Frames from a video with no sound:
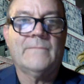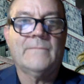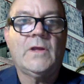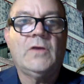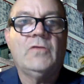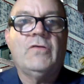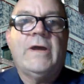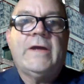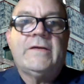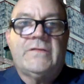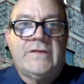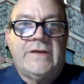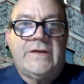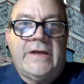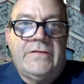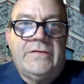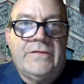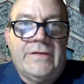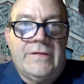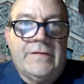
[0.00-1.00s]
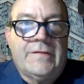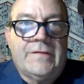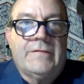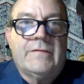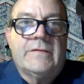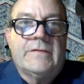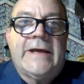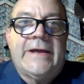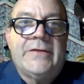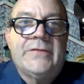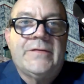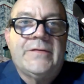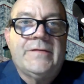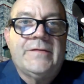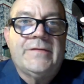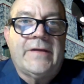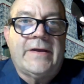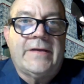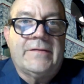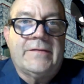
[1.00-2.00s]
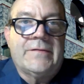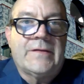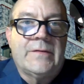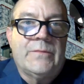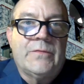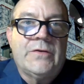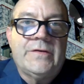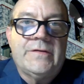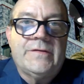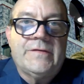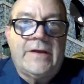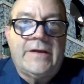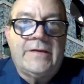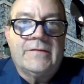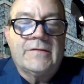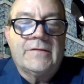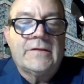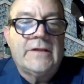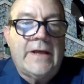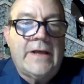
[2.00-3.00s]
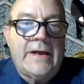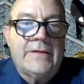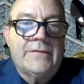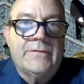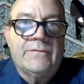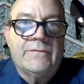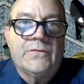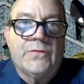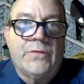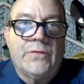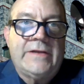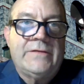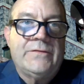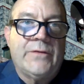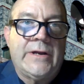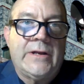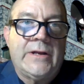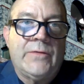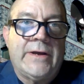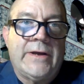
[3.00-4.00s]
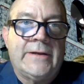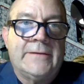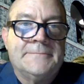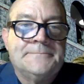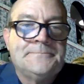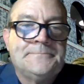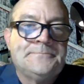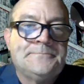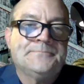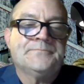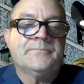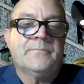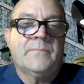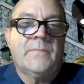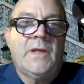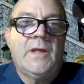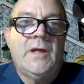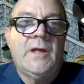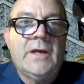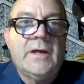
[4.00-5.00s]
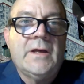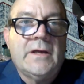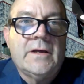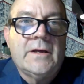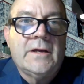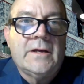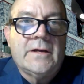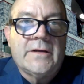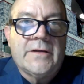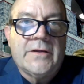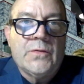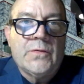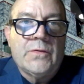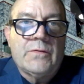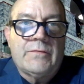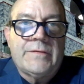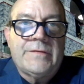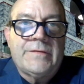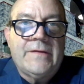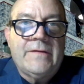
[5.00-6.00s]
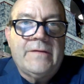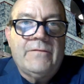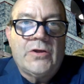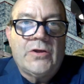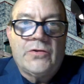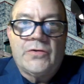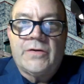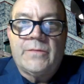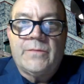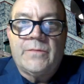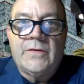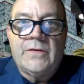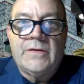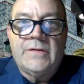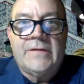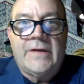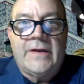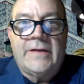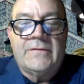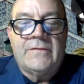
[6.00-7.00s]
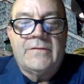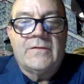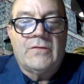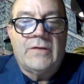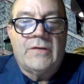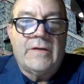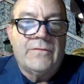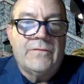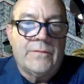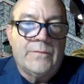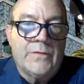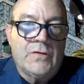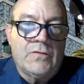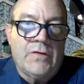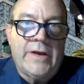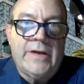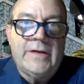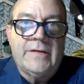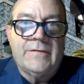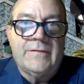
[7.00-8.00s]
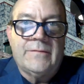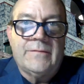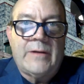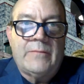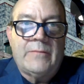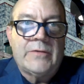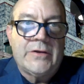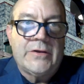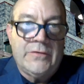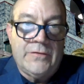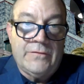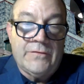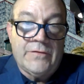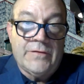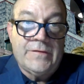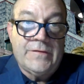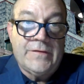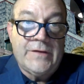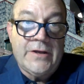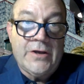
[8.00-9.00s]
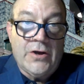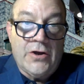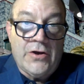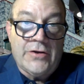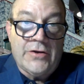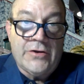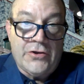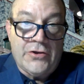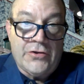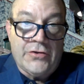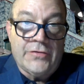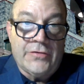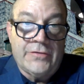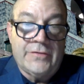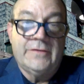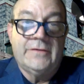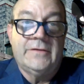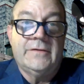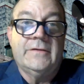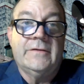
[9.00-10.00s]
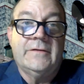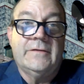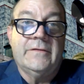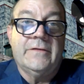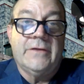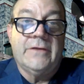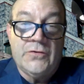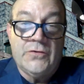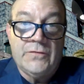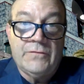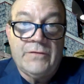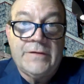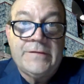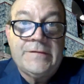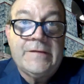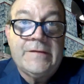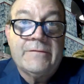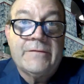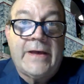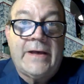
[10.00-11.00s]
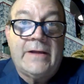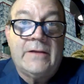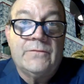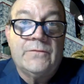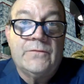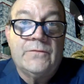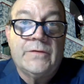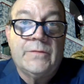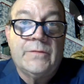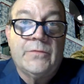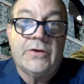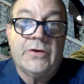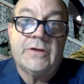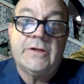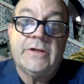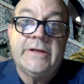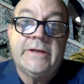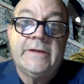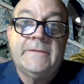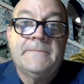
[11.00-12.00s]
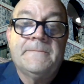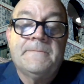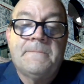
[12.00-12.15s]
Congratulations, Letters in Science, Computer Science class of 2021. You are receiving your computer science degree from the greatest public university on earth, the University of California, Berkeley.